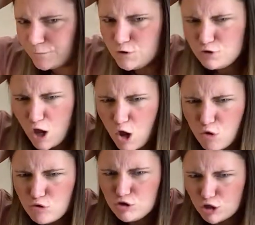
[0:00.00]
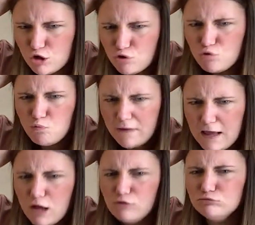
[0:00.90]
No, you
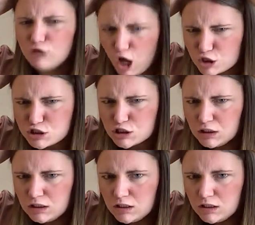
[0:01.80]
will not.